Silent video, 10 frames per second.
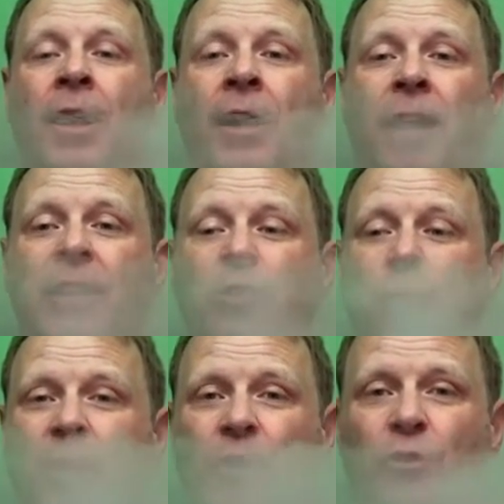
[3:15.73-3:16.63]
And it's
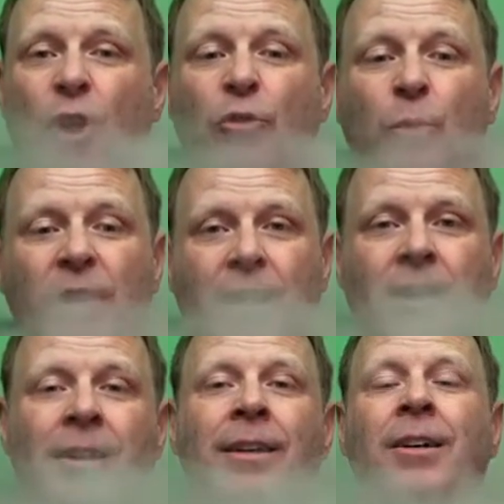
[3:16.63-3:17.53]
one of those arthritic
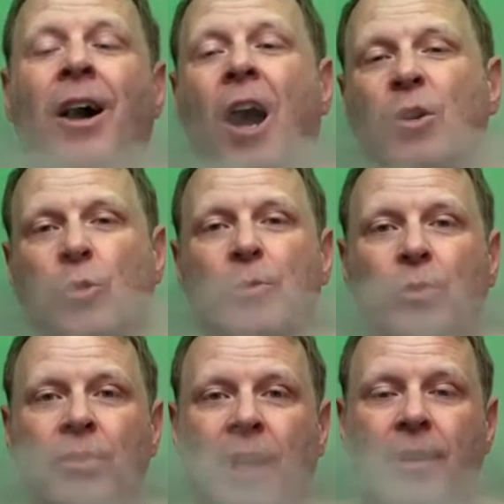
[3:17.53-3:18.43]

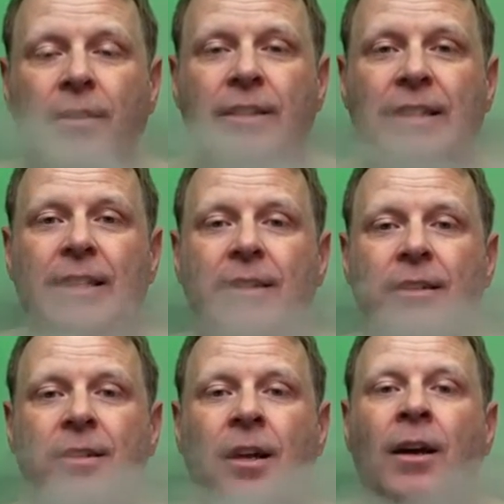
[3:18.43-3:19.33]
autoimmune kind of
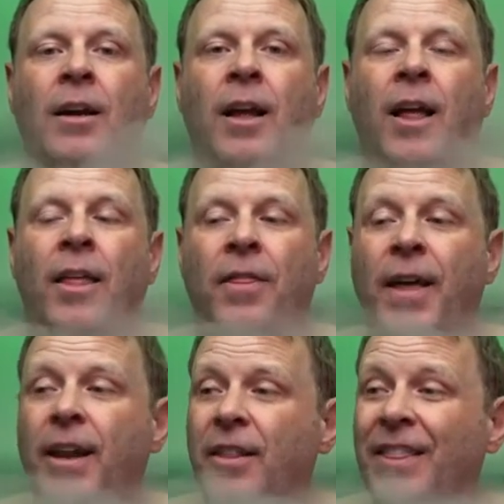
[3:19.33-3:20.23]
diseases
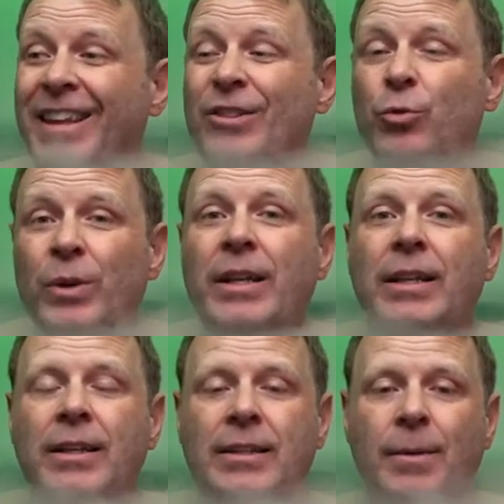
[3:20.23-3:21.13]
that this
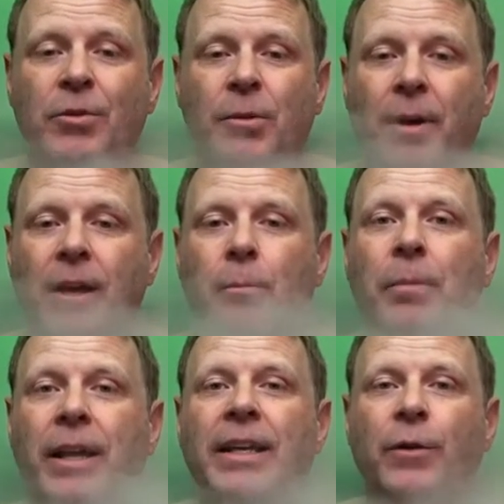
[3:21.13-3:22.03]
really seems to make a
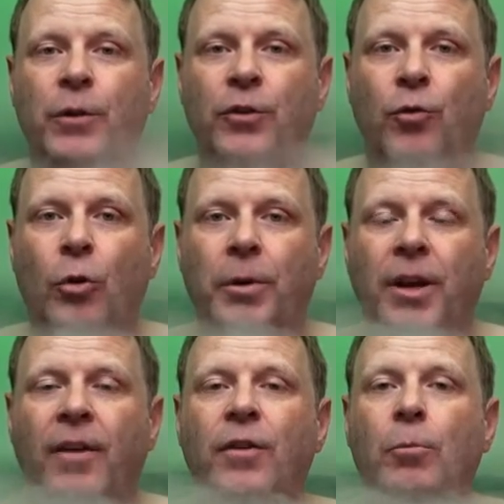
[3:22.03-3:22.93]
big difference for me.
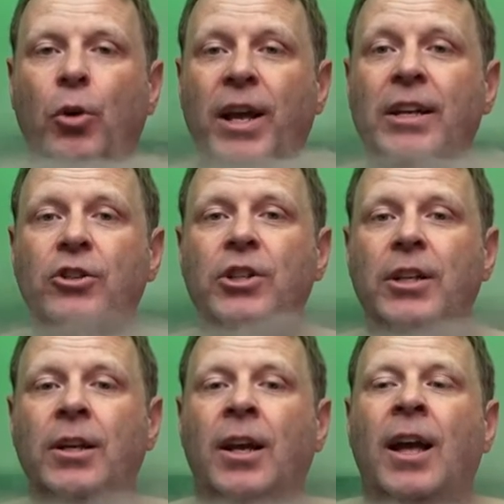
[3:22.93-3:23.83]
I feel more
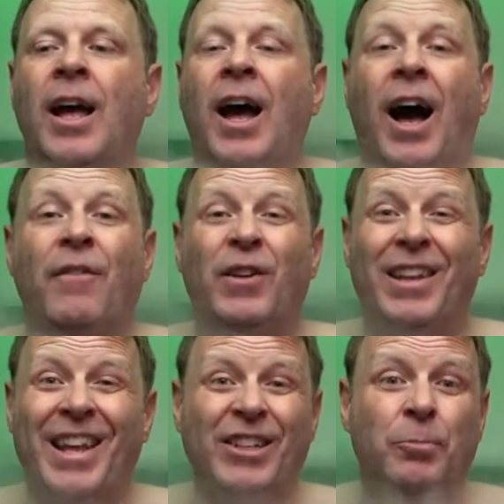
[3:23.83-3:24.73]
energy, I feel
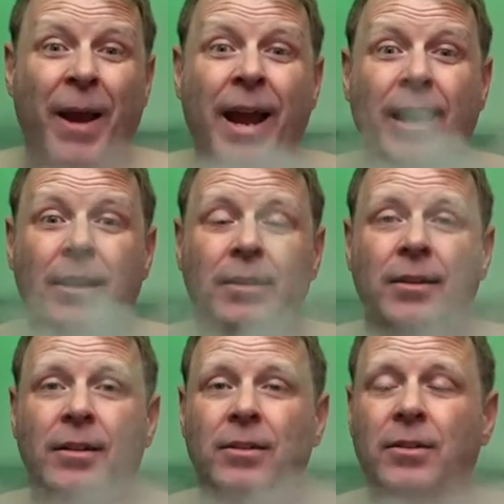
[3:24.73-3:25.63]
less pain,
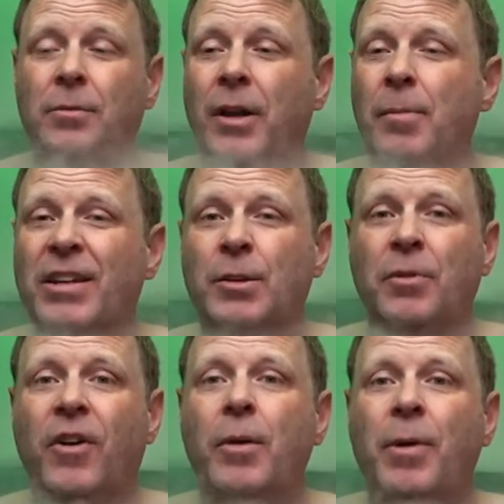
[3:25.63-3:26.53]
because MS can be
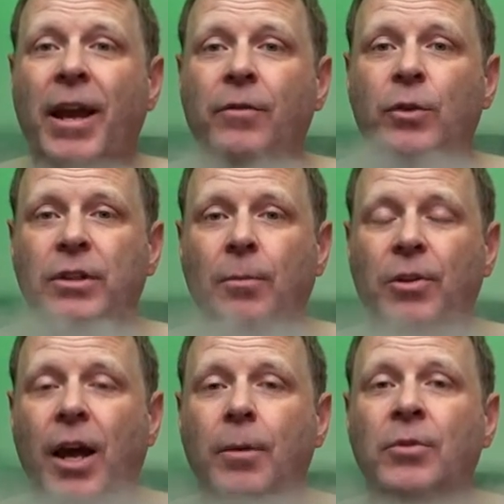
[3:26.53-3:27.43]
very painful
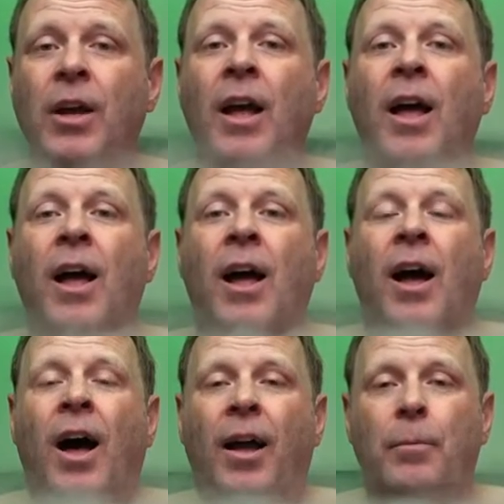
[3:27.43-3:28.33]
sometimes,
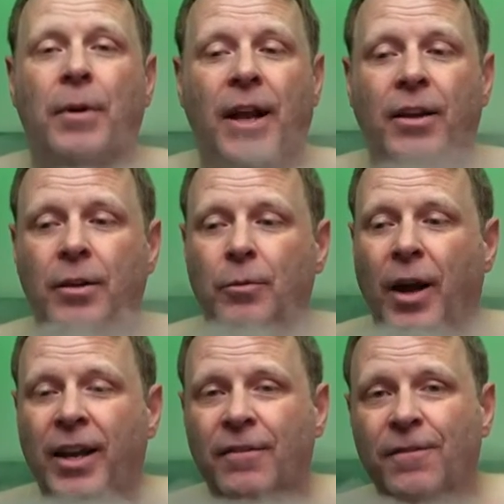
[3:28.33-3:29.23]
but I can
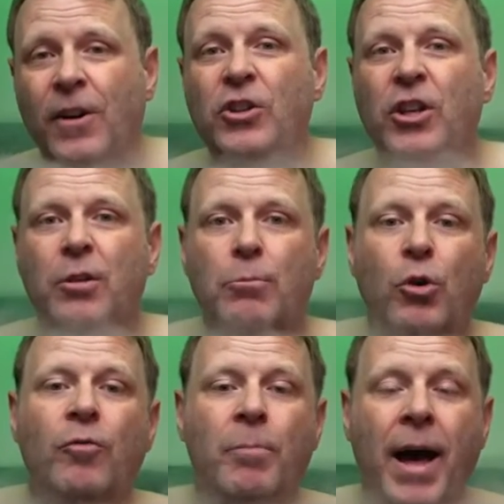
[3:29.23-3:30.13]
function and
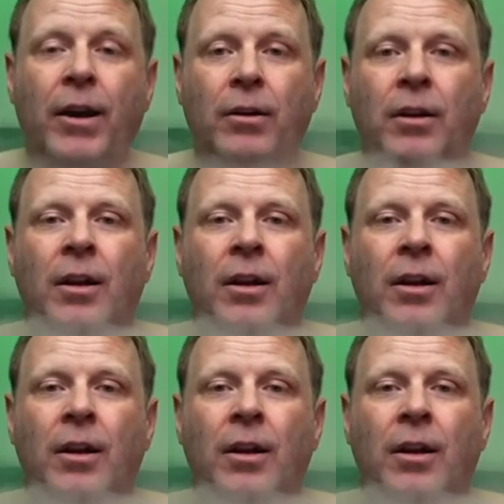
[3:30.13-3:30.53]
move better.